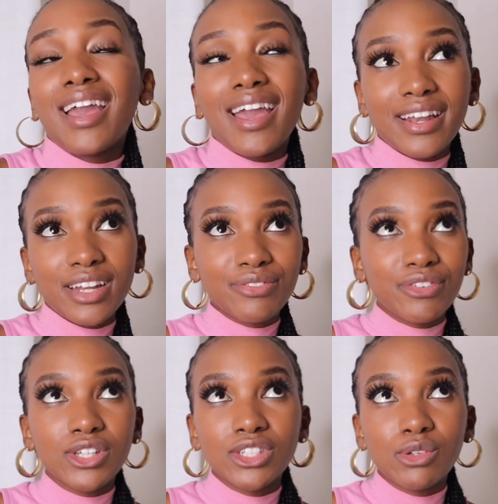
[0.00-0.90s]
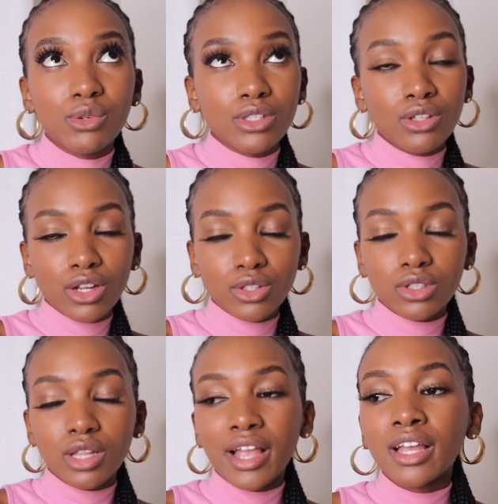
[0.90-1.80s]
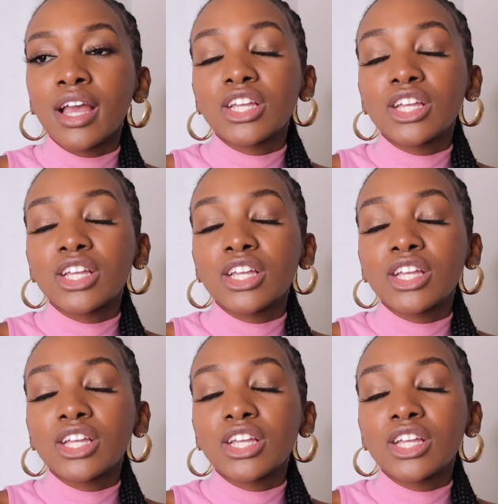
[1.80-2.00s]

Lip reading: and at first she was not, like,